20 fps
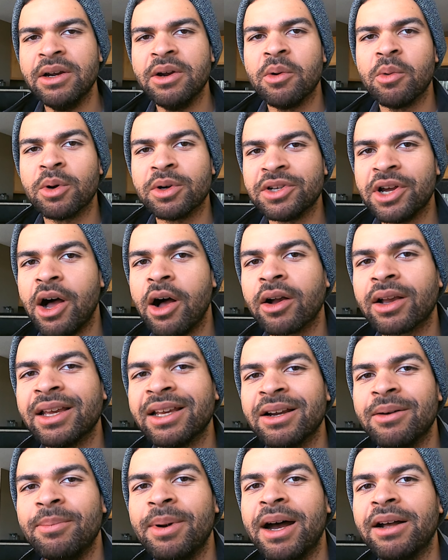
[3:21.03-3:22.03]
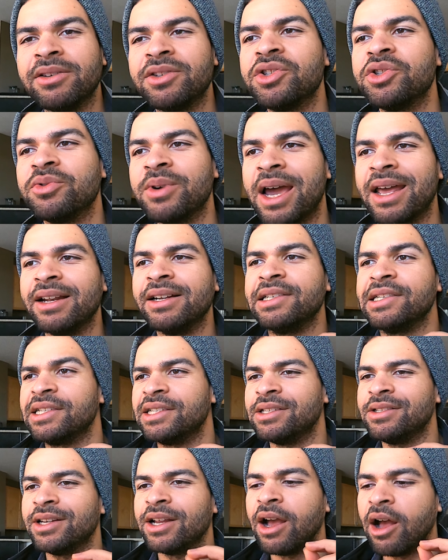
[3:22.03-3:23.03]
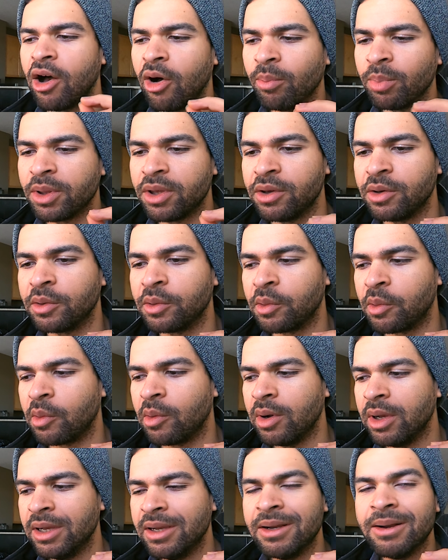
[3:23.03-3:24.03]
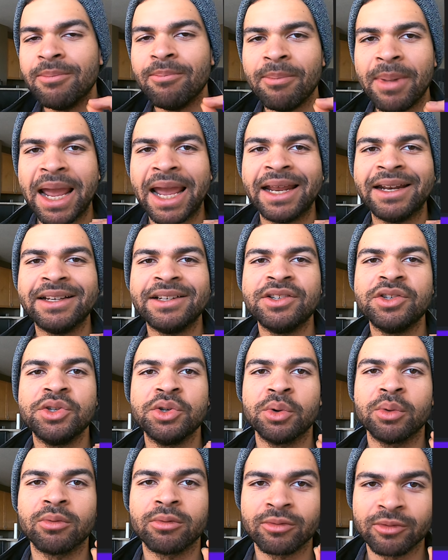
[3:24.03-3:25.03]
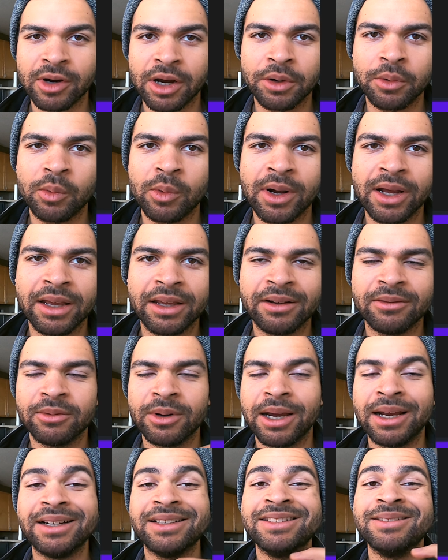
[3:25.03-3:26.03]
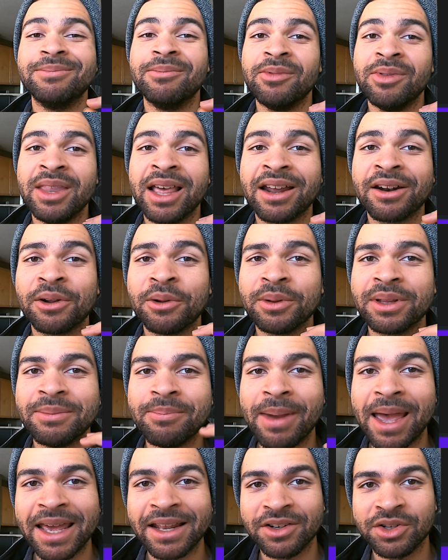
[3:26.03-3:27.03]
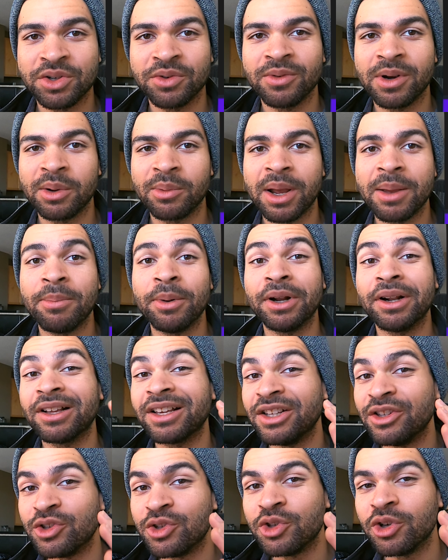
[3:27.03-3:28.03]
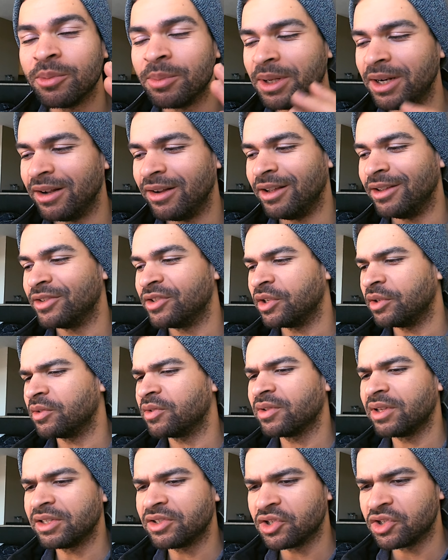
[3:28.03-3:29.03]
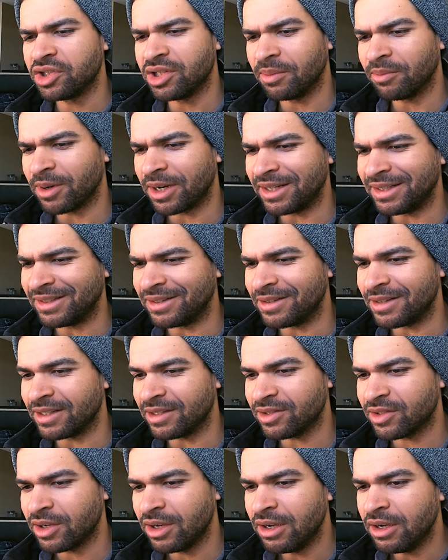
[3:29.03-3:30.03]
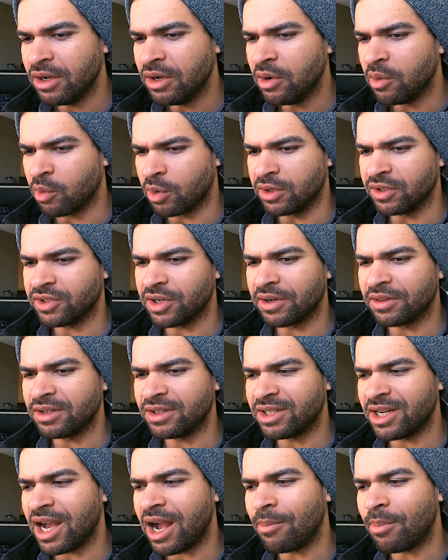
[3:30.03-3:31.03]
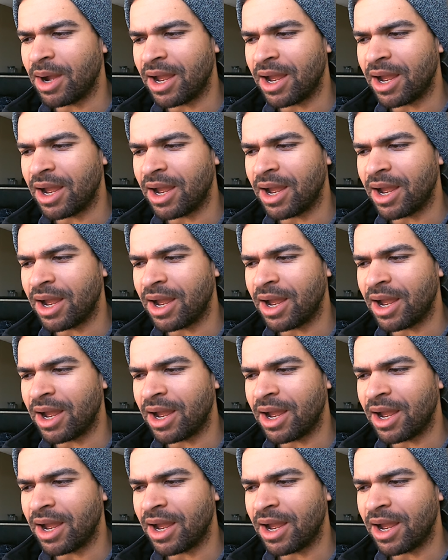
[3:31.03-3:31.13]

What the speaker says: We're talking about strategies to help you manage your Runway, right? Not only manage your Runway, but consume it also. So let's just jump right into this. We're gonna start at the top.